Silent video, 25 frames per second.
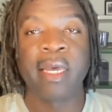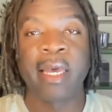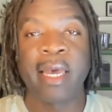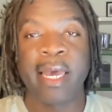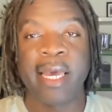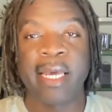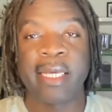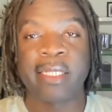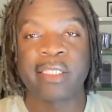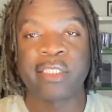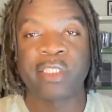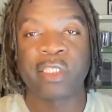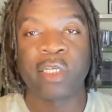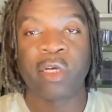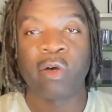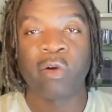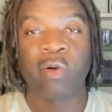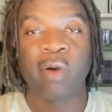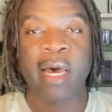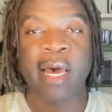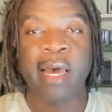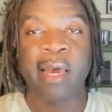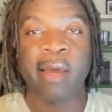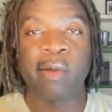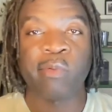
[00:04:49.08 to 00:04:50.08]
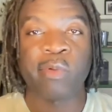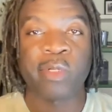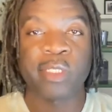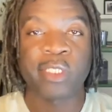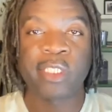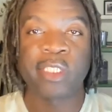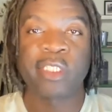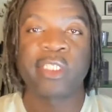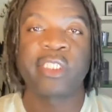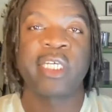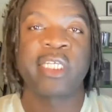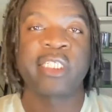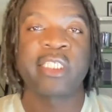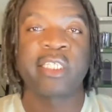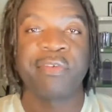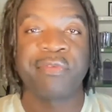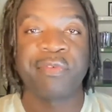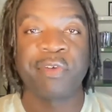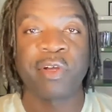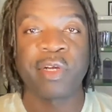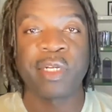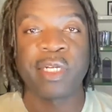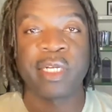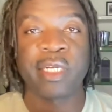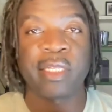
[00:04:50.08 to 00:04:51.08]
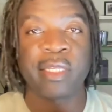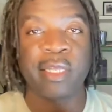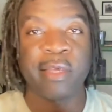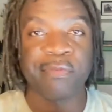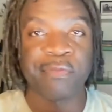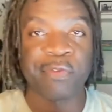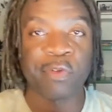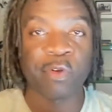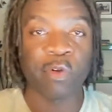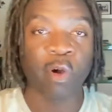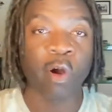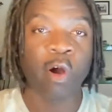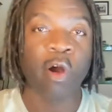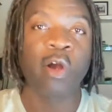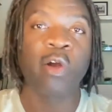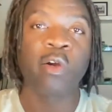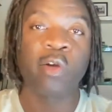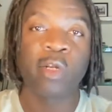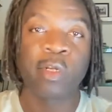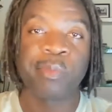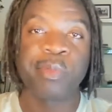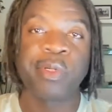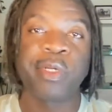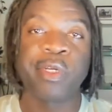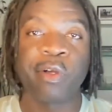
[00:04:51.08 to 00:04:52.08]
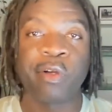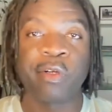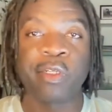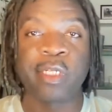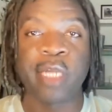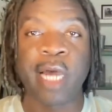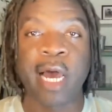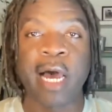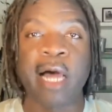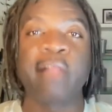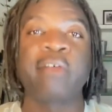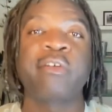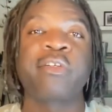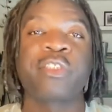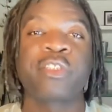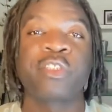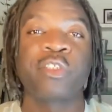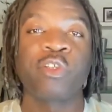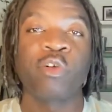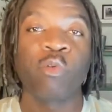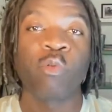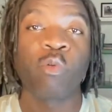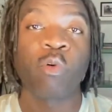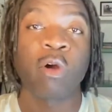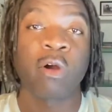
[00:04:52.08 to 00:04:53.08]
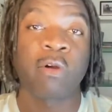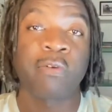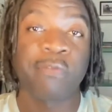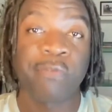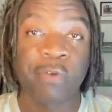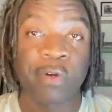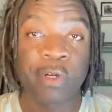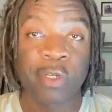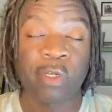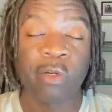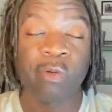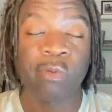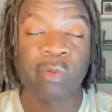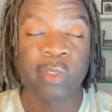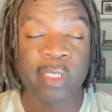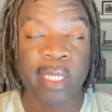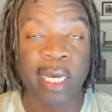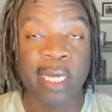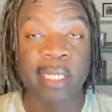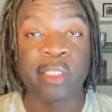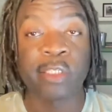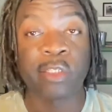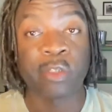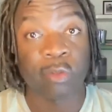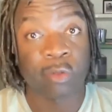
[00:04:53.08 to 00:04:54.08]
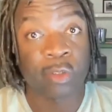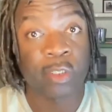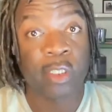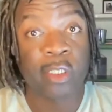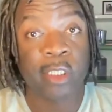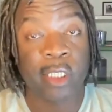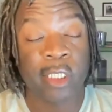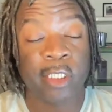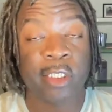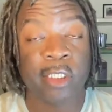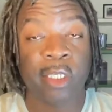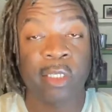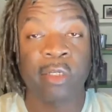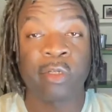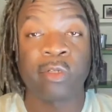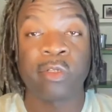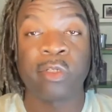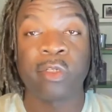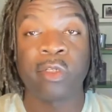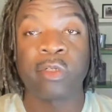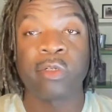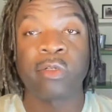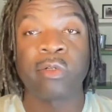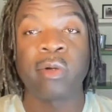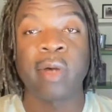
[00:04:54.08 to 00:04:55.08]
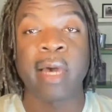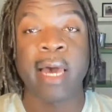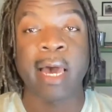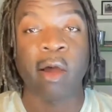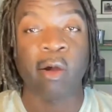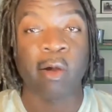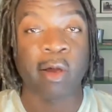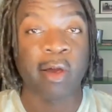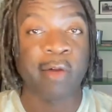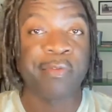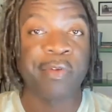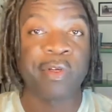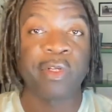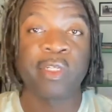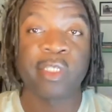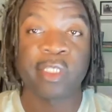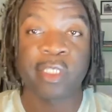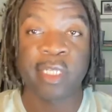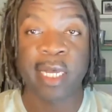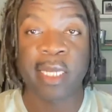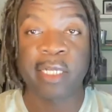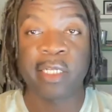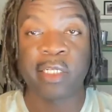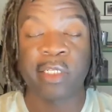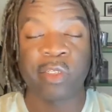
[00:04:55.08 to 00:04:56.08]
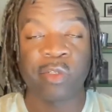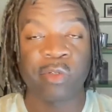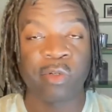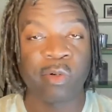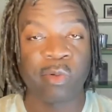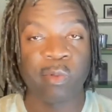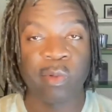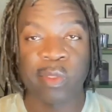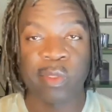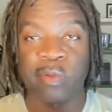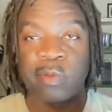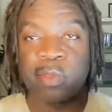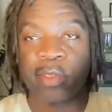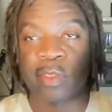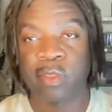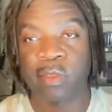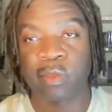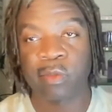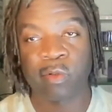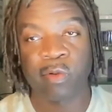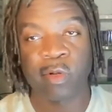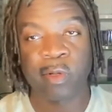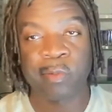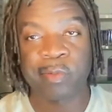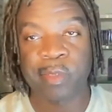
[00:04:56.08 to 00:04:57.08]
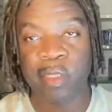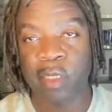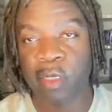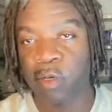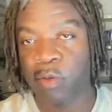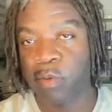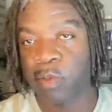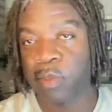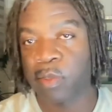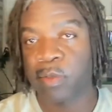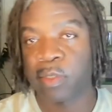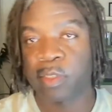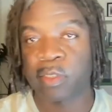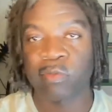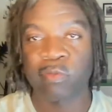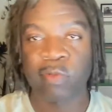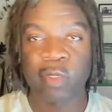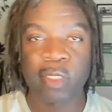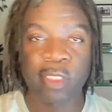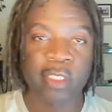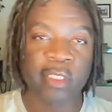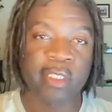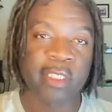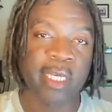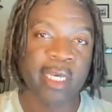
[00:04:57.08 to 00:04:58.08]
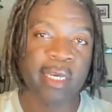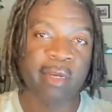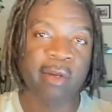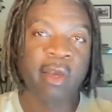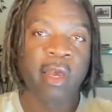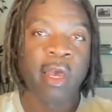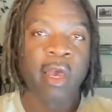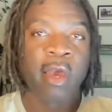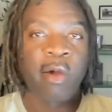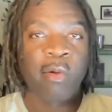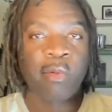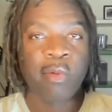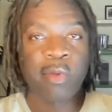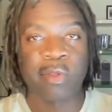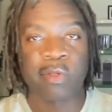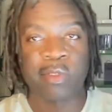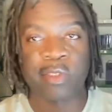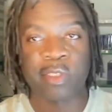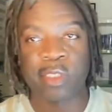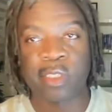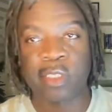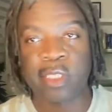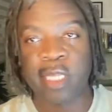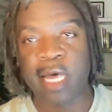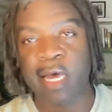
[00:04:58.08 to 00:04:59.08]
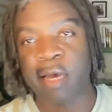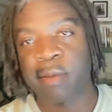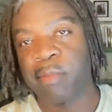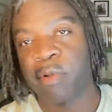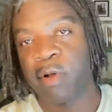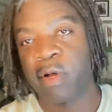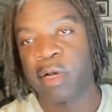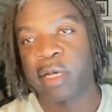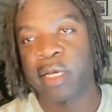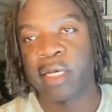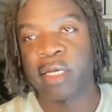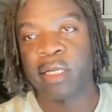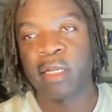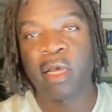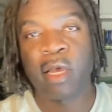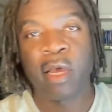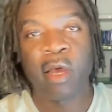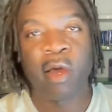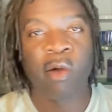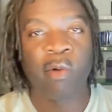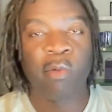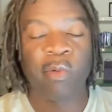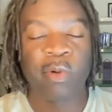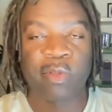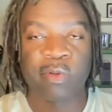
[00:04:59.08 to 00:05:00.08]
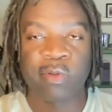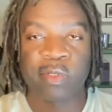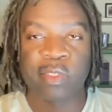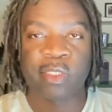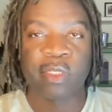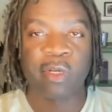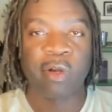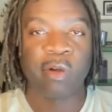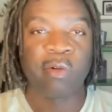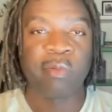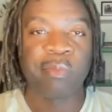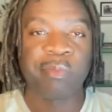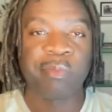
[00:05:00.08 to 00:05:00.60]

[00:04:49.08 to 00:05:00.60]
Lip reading: And so I would suggest if you are going to put your dollars to work for you, which I do suggest that you do, however you decide to do it, whether it's crypto, whether it's real estate, whether it's the stock market, whether it's your own